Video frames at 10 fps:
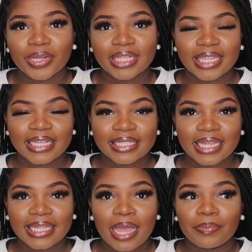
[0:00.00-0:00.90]
and things
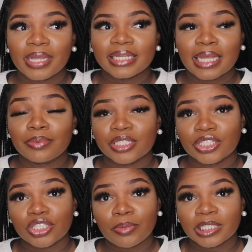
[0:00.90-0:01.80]
like that because I was in
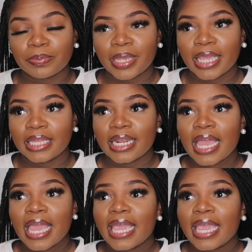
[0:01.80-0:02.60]
so much pain,